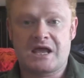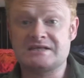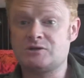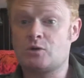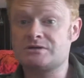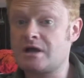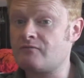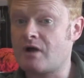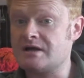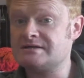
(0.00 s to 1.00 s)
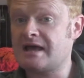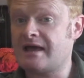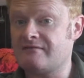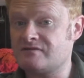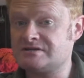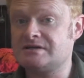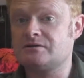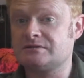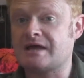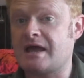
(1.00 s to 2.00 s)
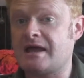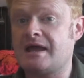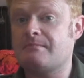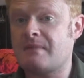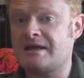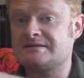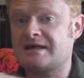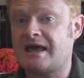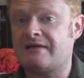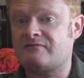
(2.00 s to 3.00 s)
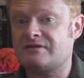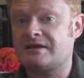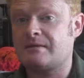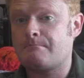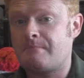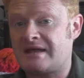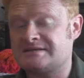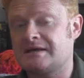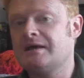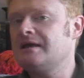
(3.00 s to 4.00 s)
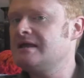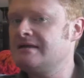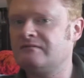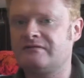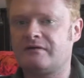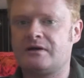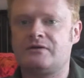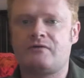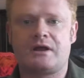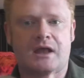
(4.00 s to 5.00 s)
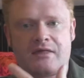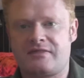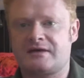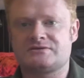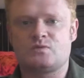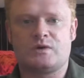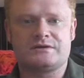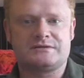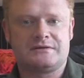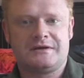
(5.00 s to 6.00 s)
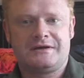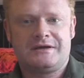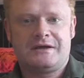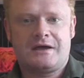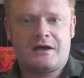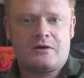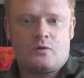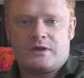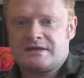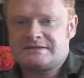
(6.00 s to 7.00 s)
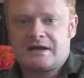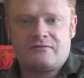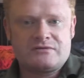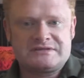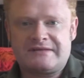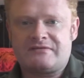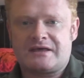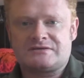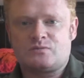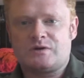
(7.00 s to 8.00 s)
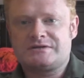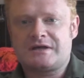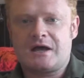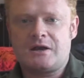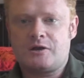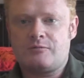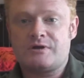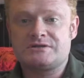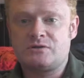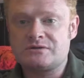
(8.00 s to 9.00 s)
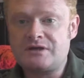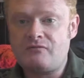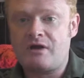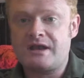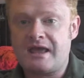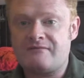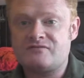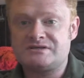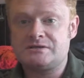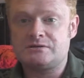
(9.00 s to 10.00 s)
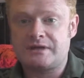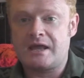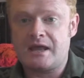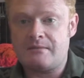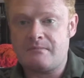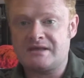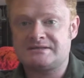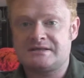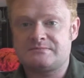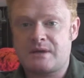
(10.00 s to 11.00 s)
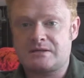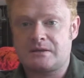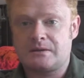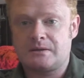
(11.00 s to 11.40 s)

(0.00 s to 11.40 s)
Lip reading: As long as I write every single day, it makes everything better. Even if I only write 1,000 words. Or yesterday I wrote 7,000 words. I don't know. But as long as I write every single day, it makes things better.